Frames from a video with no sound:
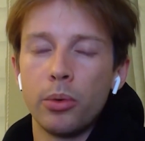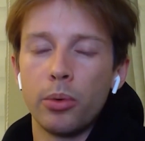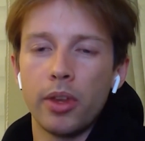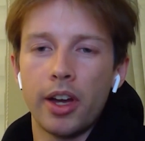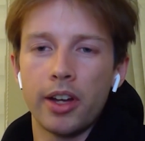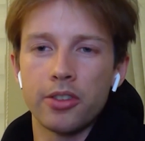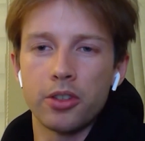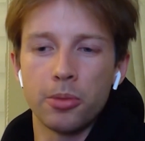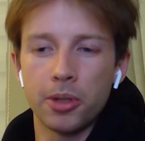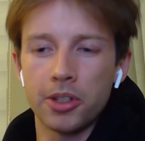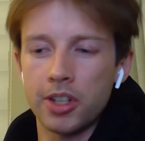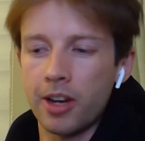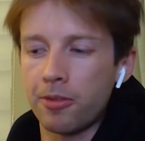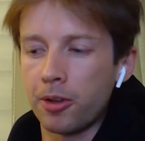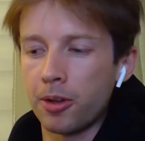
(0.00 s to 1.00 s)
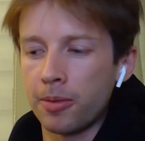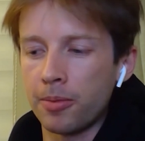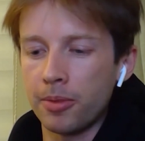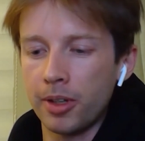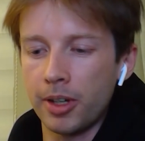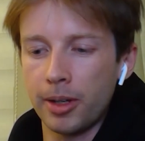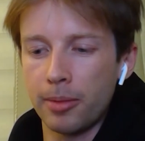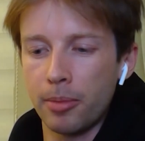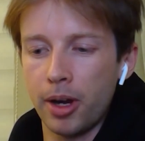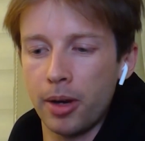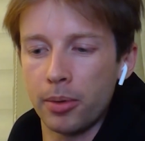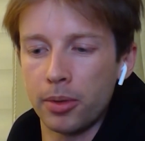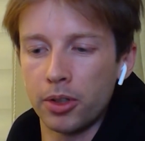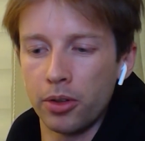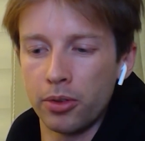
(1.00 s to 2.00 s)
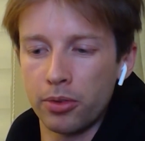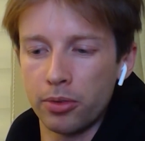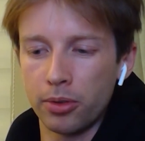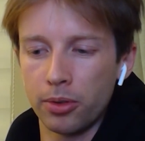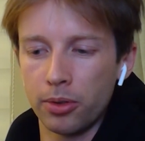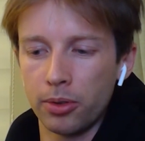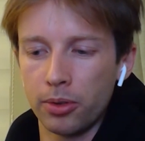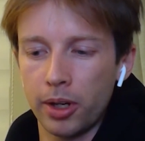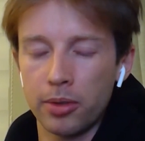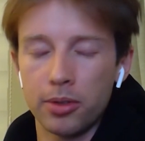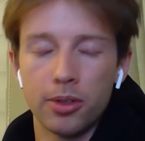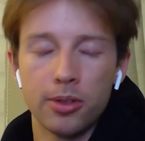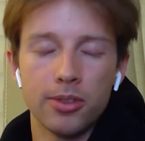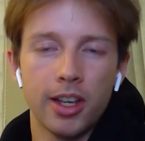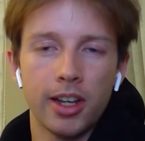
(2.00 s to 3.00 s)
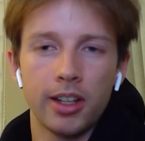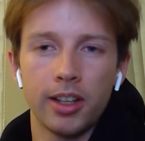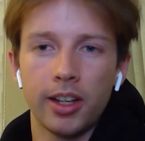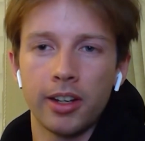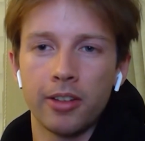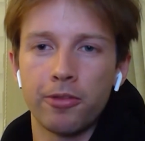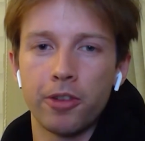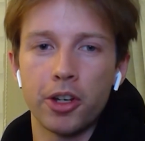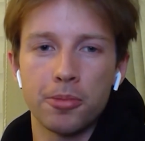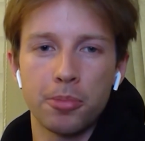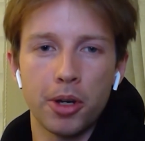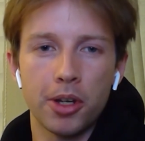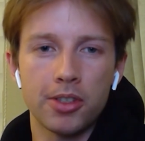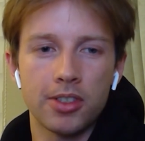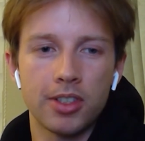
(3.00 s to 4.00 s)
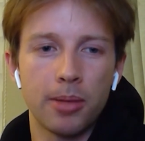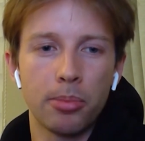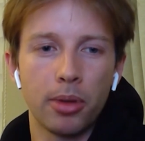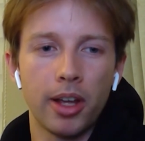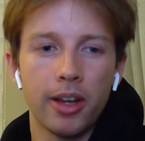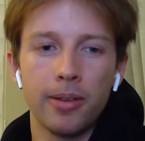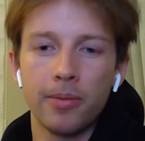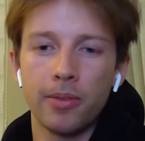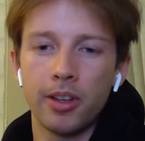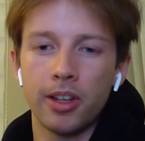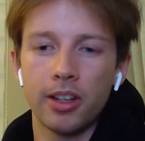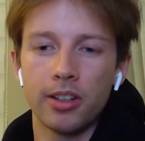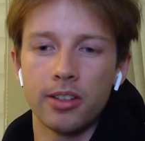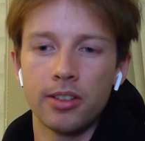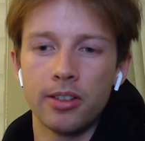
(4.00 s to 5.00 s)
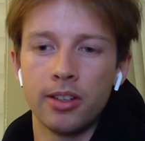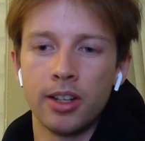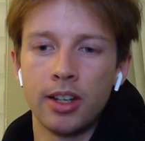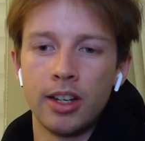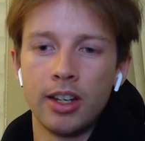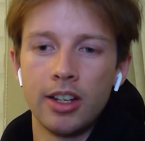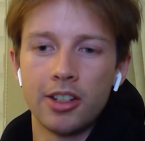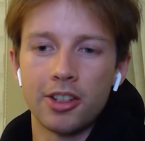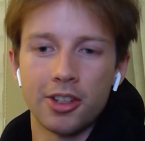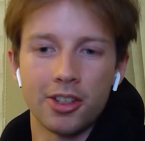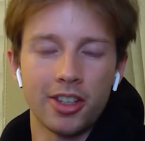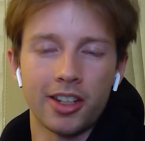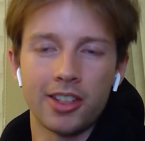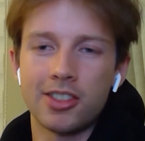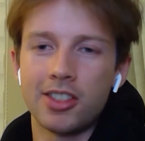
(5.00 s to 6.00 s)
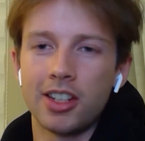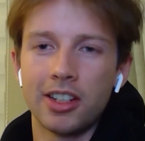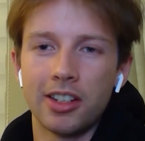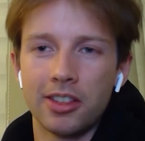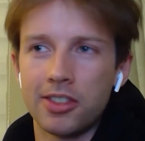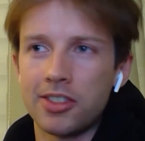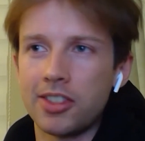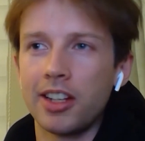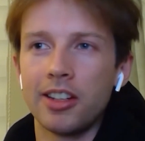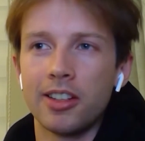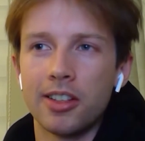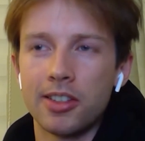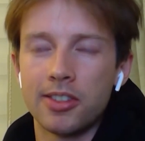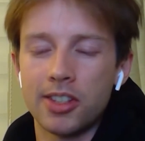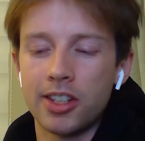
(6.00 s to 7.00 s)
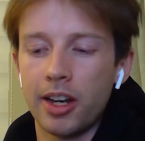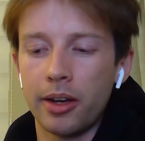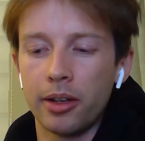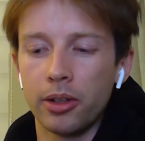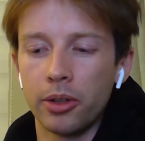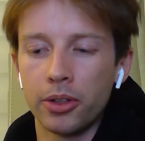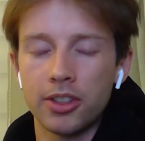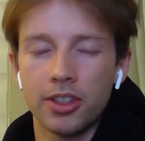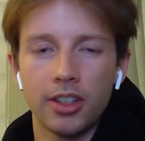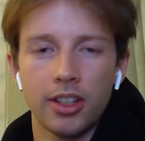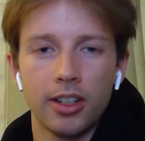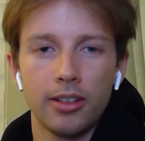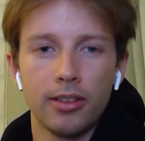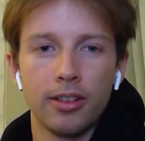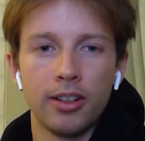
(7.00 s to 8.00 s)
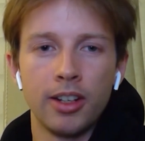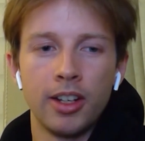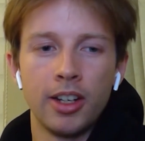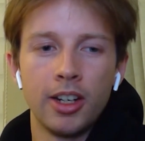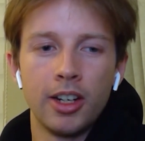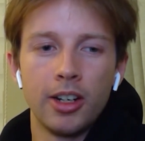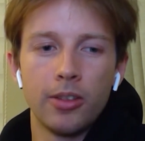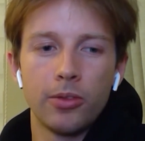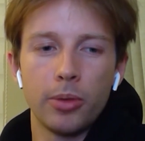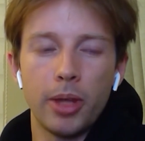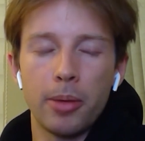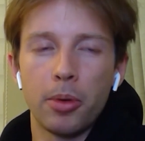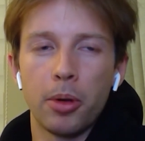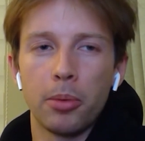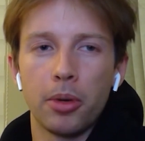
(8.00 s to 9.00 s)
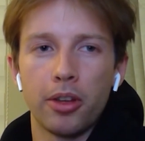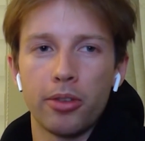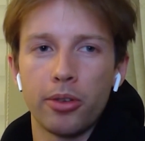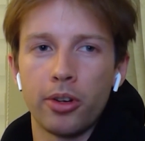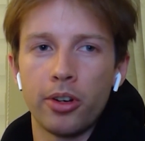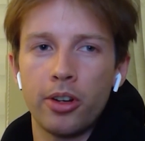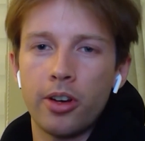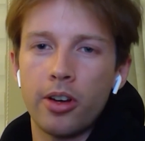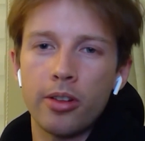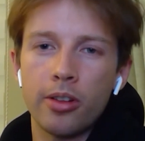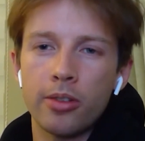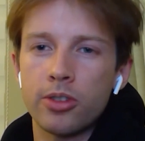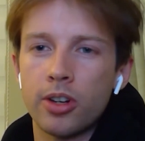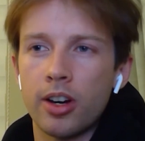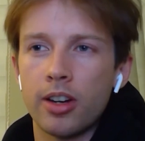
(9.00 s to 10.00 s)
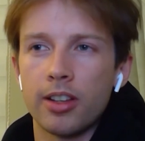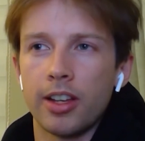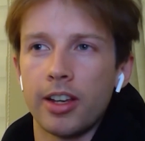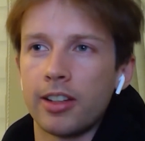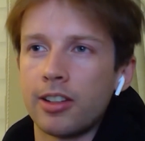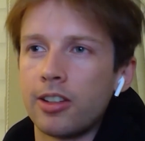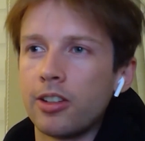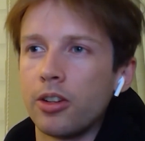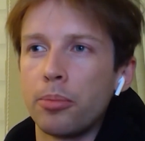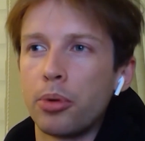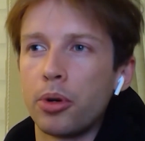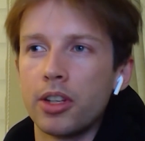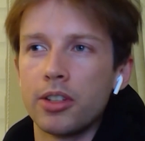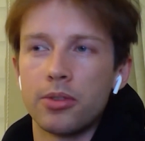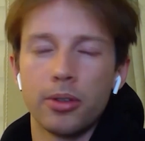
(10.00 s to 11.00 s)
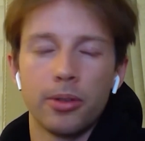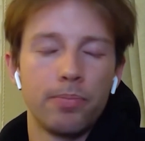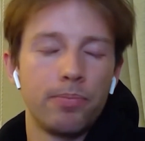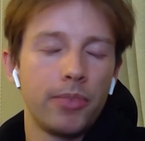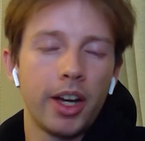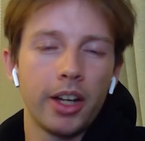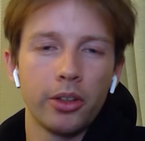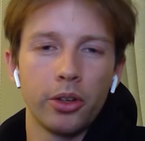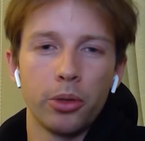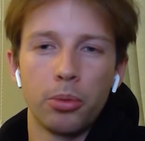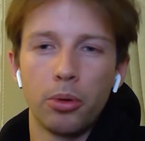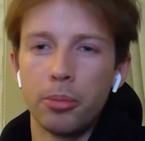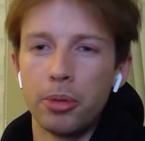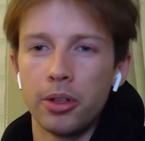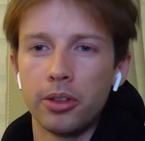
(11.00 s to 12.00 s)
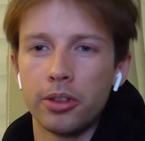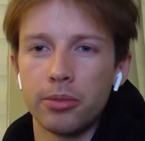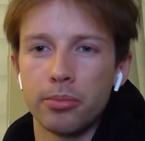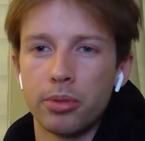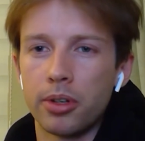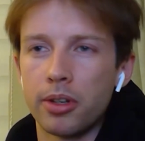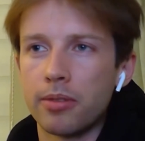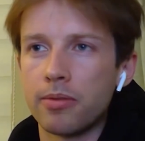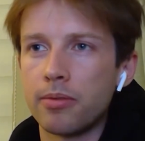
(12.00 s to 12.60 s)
without too much effort. I would use their like first person template and just like stick it in the scene and then see how it looked. And then from that moment, I thought, oh, I'll try and like put it into a downloadable build and